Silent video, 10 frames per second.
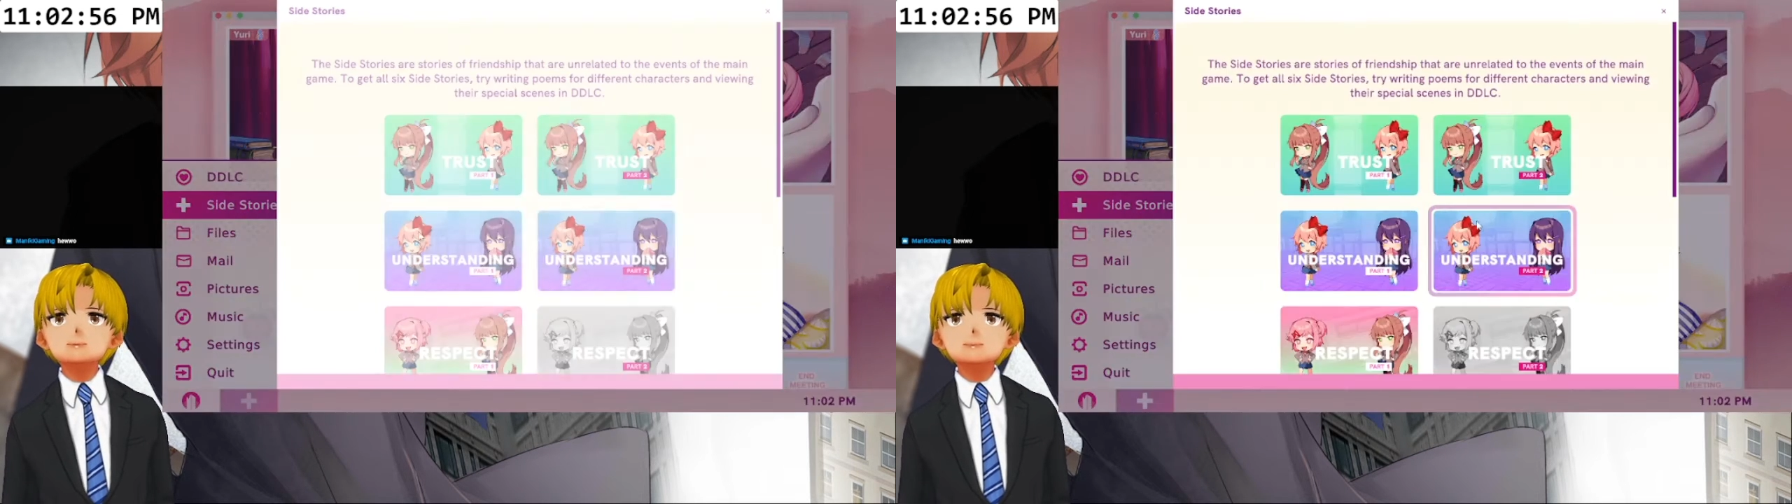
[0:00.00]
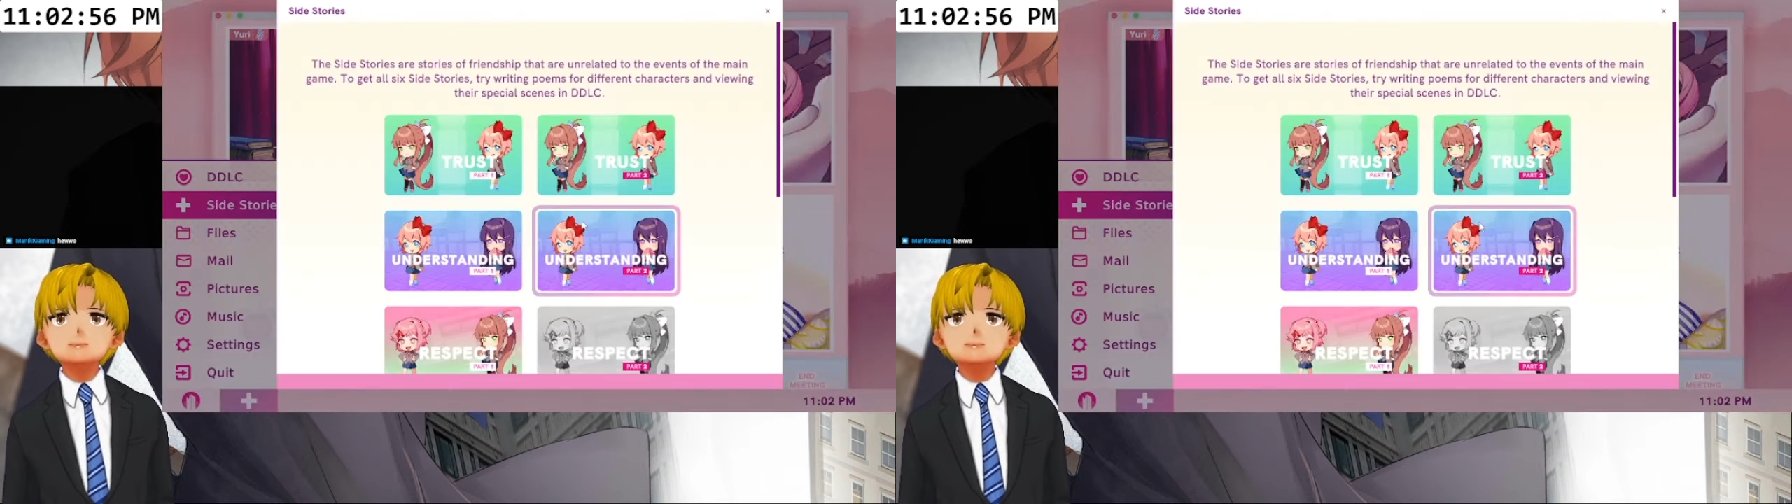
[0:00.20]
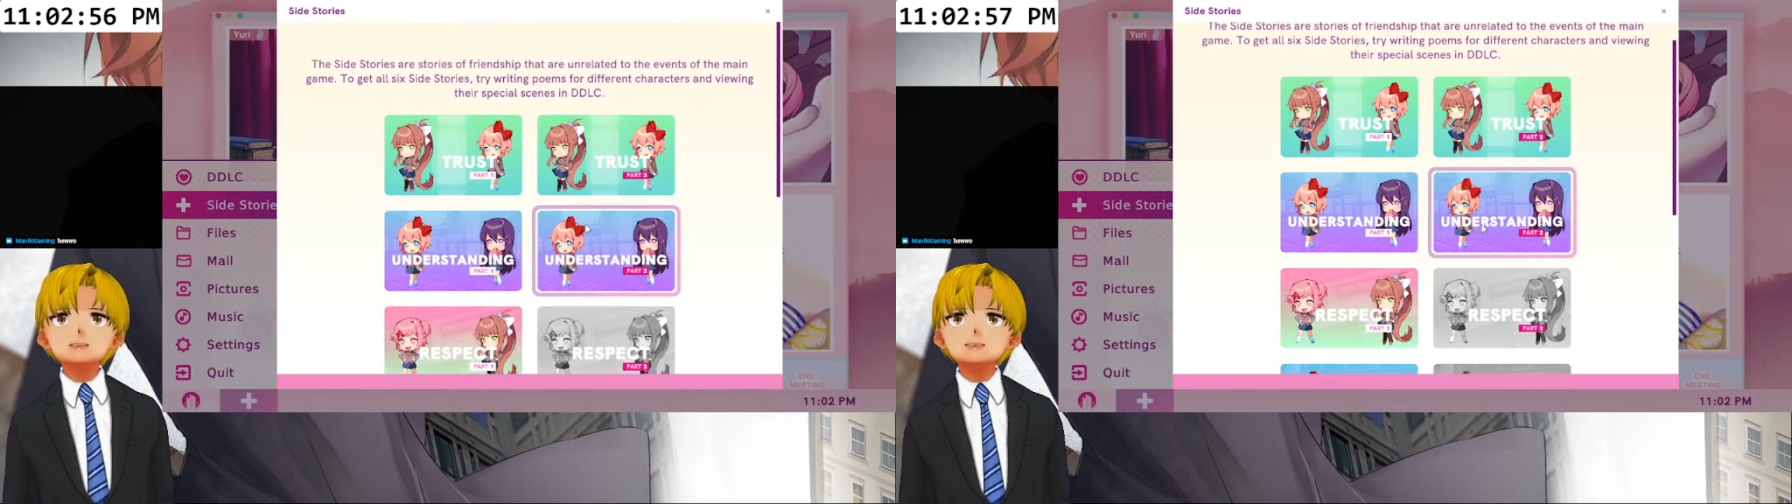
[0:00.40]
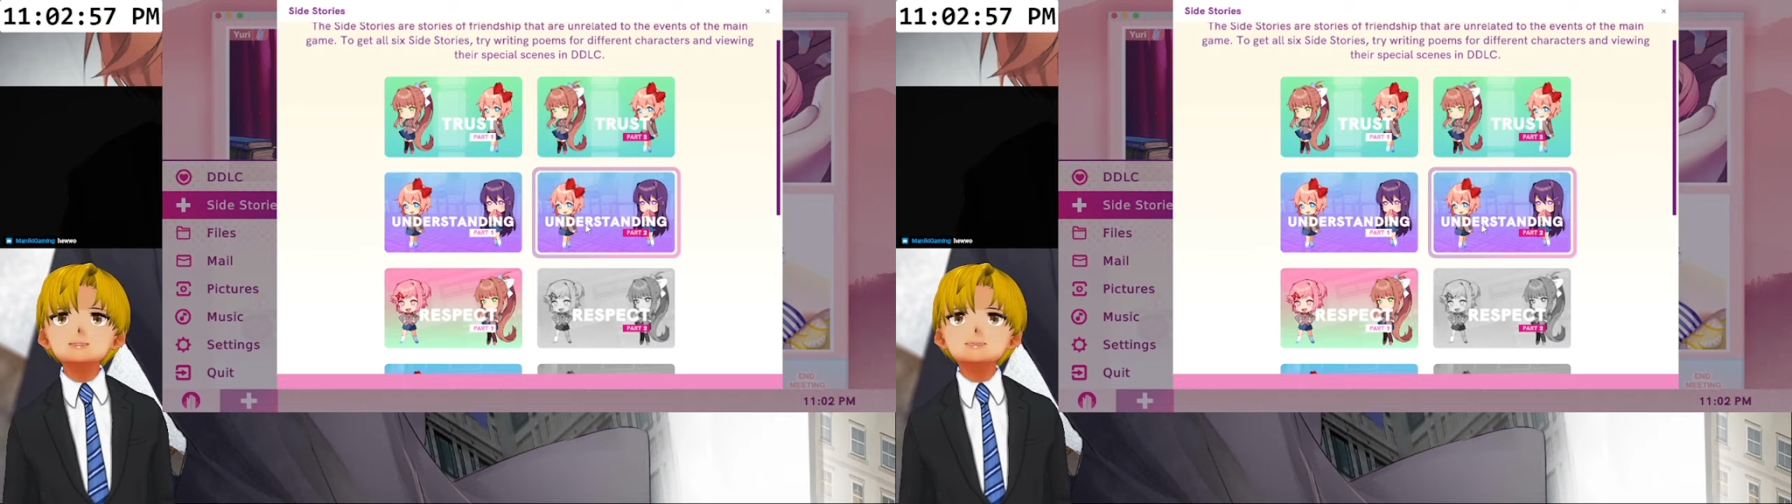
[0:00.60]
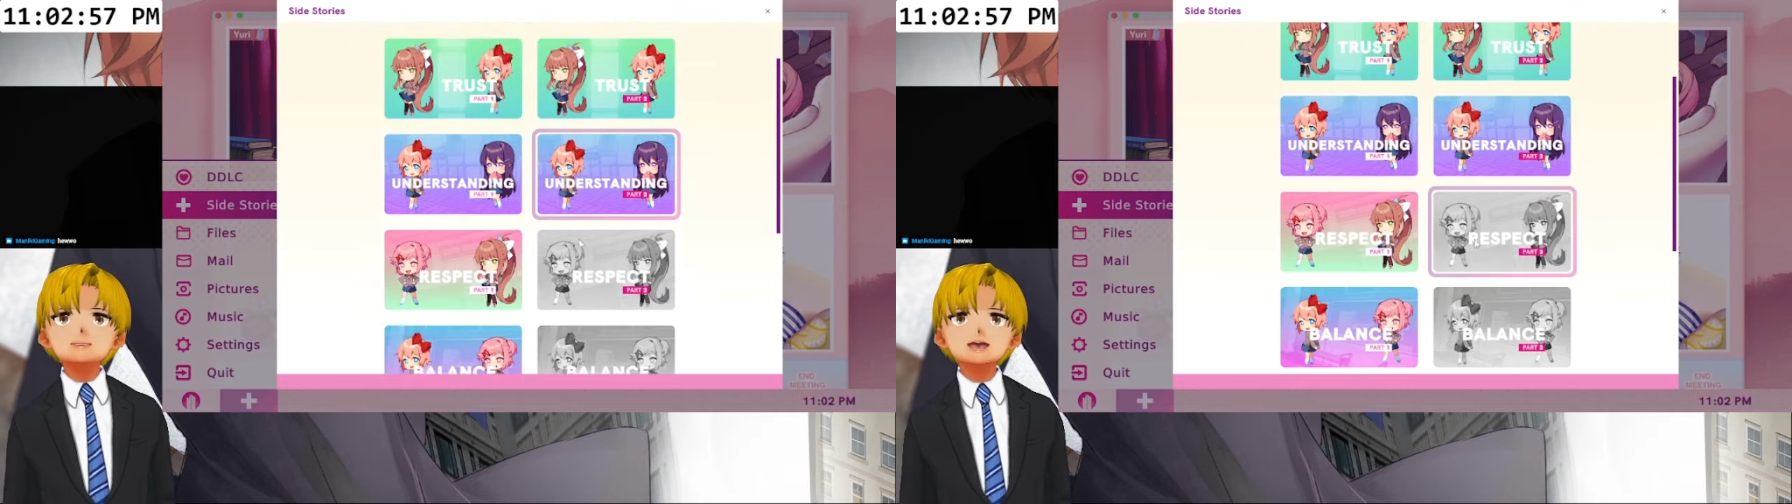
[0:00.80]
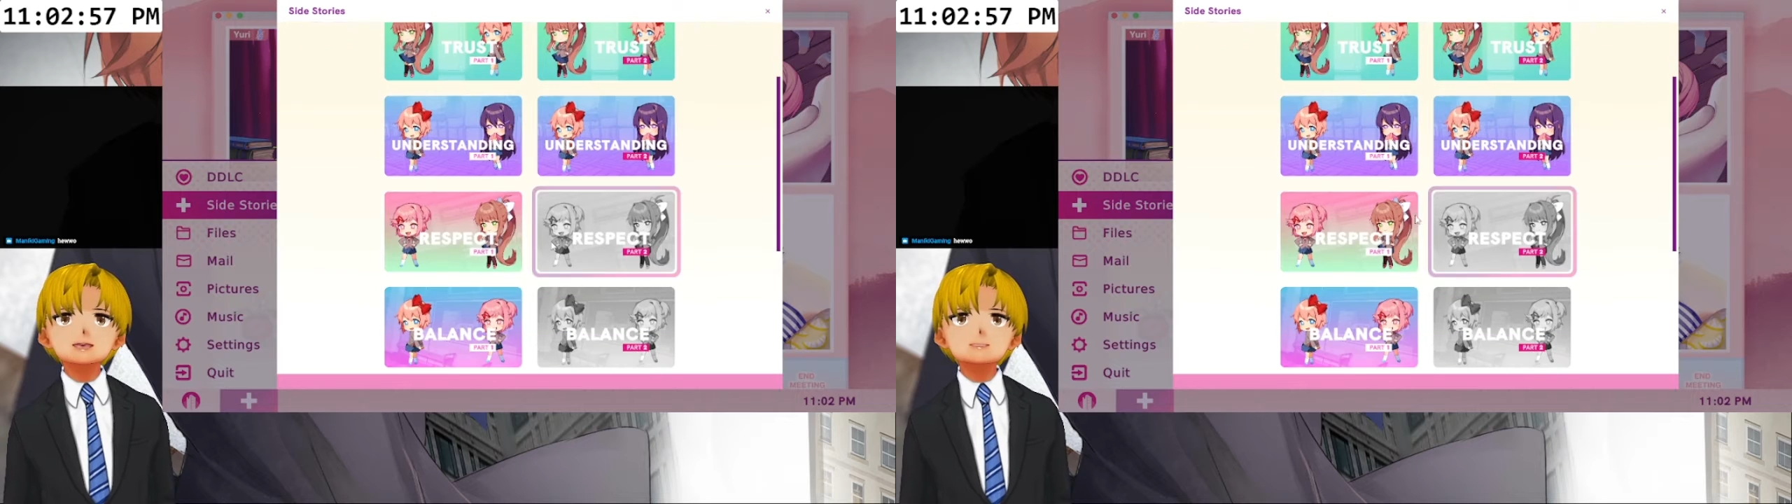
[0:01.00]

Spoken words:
Let's go for the side